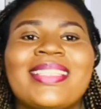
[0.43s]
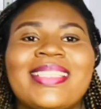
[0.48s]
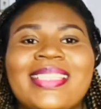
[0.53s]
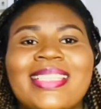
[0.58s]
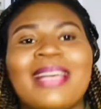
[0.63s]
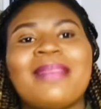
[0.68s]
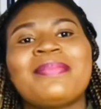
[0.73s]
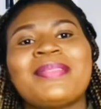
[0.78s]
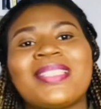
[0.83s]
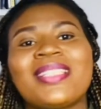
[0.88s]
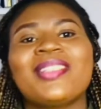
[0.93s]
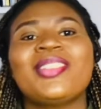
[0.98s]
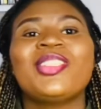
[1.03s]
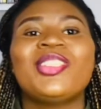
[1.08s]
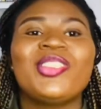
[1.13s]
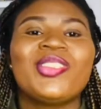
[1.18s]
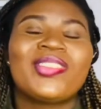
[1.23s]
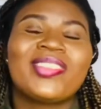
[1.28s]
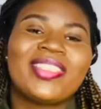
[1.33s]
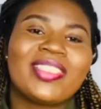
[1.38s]
Substance
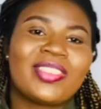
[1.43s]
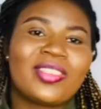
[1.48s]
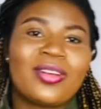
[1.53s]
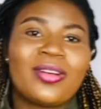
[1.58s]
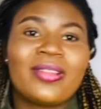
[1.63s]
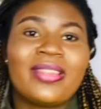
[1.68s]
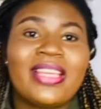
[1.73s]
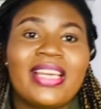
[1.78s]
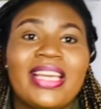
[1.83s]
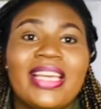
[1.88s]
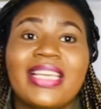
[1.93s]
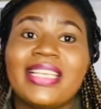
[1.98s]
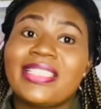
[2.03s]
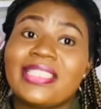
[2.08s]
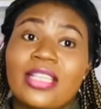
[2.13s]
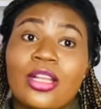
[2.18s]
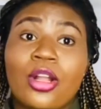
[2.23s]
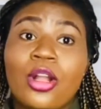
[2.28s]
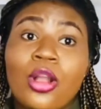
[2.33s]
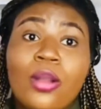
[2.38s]
use disorder
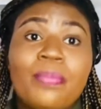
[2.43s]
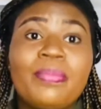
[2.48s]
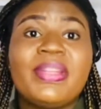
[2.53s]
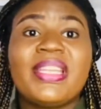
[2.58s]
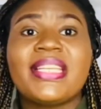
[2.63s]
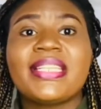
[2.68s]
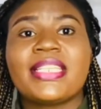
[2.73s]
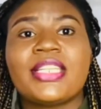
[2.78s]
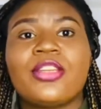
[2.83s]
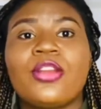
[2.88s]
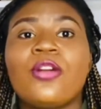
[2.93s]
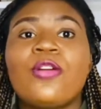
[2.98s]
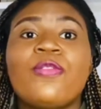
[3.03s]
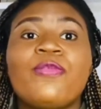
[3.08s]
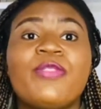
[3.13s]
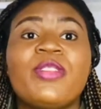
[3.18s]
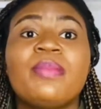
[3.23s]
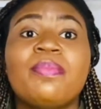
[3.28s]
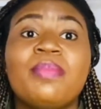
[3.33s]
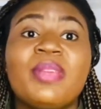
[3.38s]
is a complex and
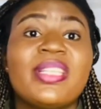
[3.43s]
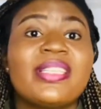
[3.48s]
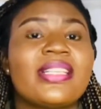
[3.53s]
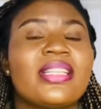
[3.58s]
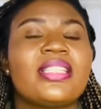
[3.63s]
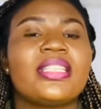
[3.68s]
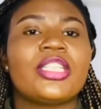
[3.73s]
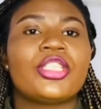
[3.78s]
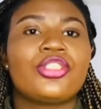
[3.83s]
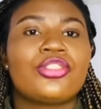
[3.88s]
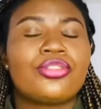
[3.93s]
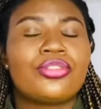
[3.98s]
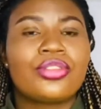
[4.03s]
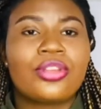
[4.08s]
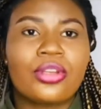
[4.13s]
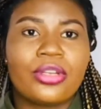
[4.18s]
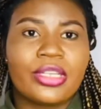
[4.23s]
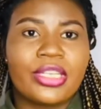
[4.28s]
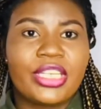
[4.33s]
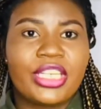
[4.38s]
often misunderstood
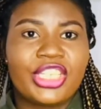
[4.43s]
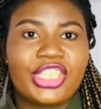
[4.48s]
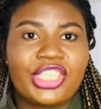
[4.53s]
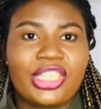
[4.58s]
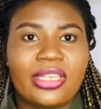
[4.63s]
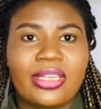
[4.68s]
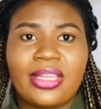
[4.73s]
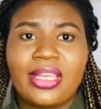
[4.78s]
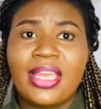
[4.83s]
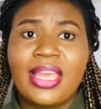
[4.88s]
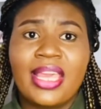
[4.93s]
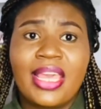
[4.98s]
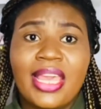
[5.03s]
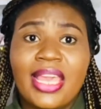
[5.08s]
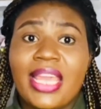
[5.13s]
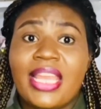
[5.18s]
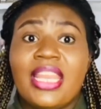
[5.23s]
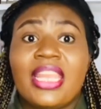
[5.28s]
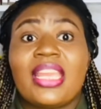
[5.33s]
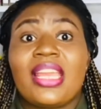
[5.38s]
condition,
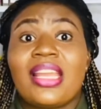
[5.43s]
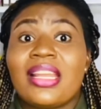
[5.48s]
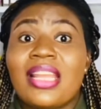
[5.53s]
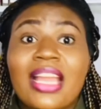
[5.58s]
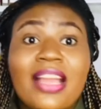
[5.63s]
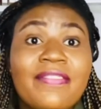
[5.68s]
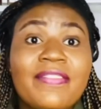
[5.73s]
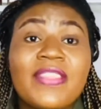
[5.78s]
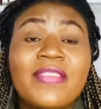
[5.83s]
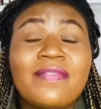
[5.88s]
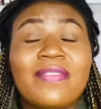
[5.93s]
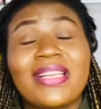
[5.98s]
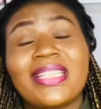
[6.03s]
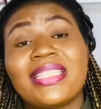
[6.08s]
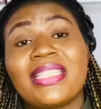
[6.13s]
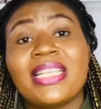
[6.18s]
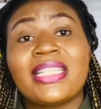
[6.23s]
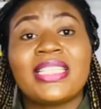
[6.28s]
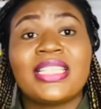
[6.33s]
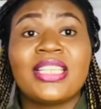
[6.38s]
and it can have
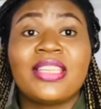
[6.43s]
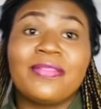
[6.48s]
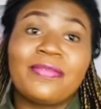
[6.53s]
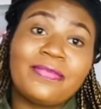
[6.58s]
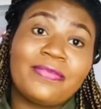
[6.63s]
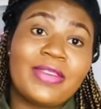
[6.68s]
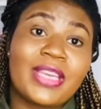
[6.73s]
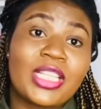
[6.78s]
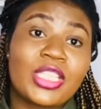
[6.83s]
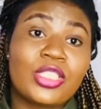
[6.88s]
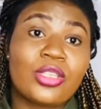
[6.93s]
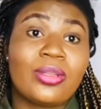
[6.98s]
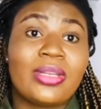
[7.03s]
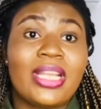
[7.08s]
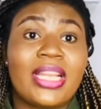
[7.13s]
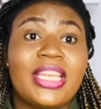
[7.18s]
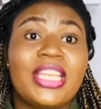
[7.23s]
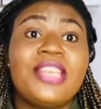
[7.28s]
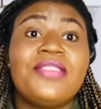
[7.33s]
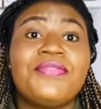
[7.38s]
devastating effects on
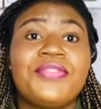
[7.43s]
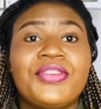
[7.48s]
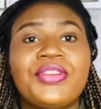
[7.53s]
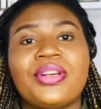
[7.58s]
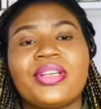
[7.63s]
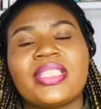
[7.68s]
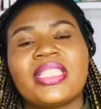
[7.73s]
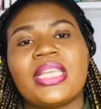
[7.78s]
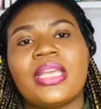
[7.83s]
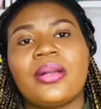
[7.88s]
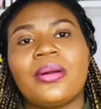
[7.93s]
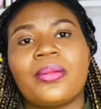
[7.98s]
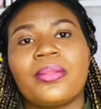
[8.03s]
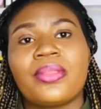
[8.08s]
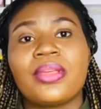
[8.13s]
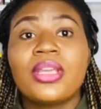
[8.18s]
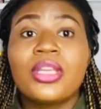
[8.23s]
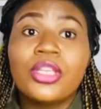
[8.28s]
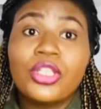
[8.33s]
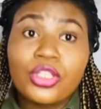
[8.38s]
an individual's health,
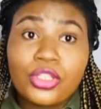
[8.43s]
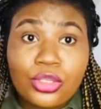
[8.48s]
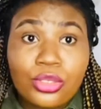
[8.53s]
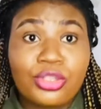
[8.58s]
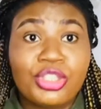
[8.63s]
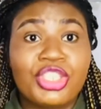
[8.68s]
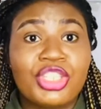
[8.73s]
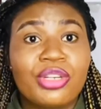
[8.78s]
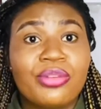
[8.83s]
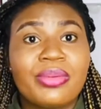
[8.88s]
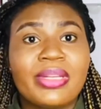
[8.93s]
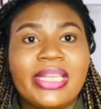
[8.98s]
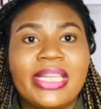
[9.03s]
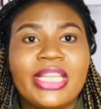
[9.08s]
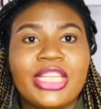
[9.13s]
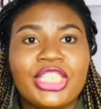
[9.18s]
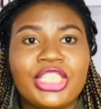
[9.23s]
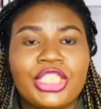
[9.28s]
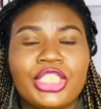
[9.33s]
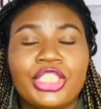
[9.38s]
social
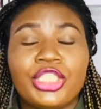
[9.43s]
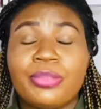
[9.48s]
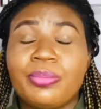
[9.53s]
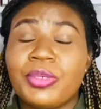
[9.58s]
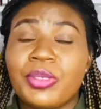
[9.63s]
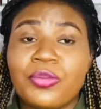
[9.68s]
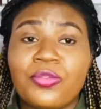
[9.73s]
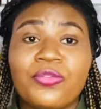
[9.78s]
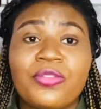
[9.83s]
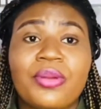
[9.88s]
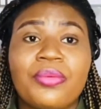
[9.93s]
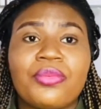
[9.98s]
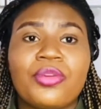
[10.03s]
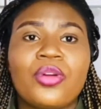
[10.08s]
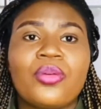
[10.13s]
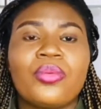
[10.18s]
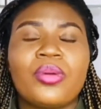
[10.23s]
relationship, and overall